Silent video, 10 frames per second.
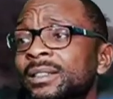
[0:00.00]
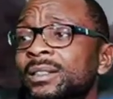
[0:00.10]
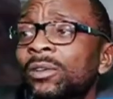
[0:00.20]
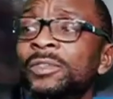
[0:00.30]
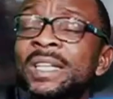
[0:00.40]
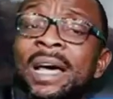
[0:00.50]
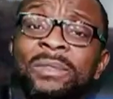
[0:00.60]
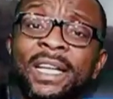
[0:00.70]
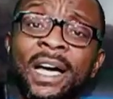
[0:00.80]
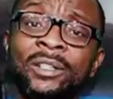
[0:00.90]
of
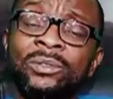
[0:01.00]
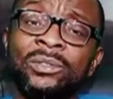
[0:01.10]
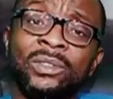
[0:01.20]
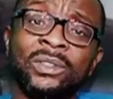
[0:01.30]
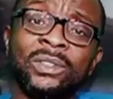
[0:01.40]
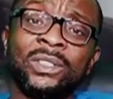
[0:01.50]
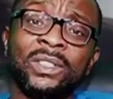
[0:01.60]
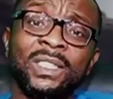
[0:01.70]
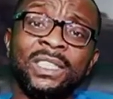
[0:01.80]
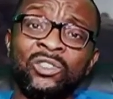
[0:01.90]
Nnamdi Kanu
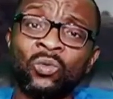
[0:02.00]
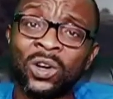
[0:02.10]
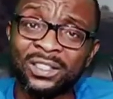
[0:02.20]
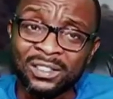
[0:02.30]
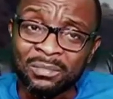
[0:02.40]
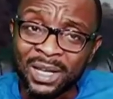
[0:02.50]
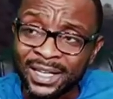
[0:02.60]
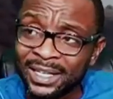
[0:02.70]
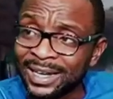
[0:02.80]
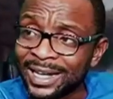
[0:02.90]
is what is
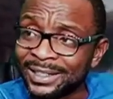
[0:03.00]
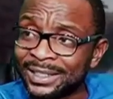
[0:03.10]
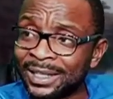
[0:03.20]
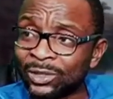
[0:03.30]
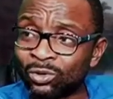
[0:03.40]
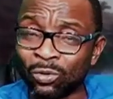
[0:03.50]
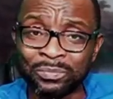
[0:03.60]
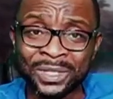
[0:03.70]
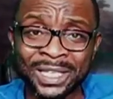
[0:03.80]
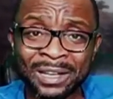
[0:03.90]
making Nigeria to
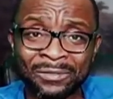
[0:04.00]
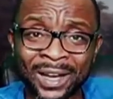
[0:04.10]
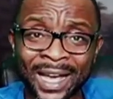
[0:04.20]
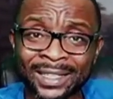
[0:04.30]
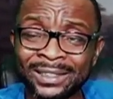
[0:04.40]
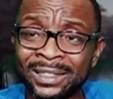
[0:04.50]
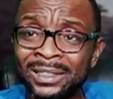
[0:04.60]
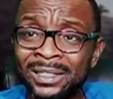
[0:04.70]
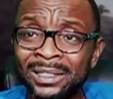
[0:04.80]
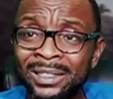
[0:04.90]
behave like
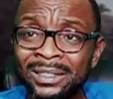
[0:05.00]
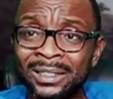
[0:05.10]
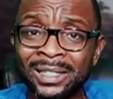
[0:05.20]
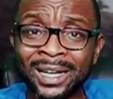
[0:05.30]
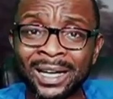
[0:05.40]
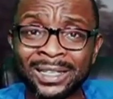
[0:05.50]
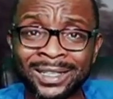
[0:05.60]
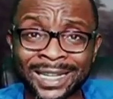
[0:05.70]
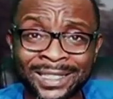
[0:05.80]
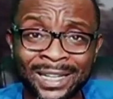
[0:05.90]

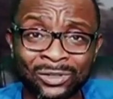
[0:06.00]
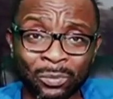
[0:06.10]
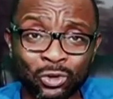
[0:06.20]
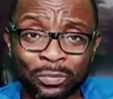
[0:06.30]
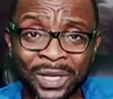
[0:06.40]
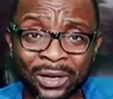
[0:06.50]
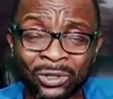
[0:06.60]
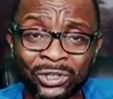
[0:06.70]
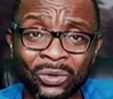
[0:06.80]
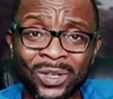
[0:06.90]
Nigeria is supposed to be a
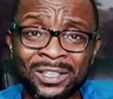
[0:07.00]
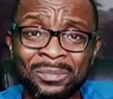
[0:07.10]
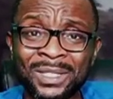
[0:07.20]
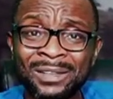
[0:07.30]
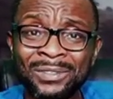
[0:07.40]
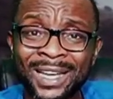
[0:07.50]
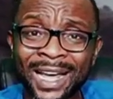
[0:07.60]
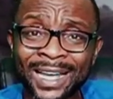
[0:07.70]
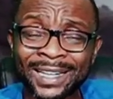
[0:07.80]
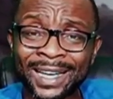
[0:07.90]
country. It's behaving
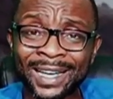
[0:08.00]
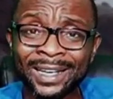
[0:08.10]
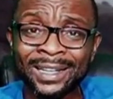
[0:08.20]
like a